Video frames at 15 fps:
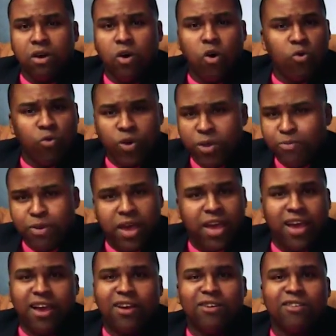or
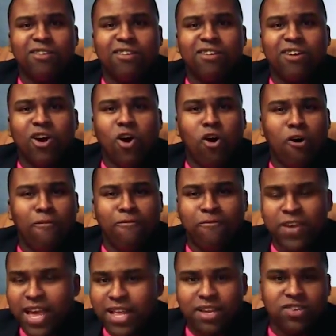repaired, or
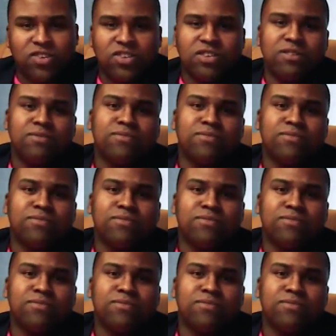finished,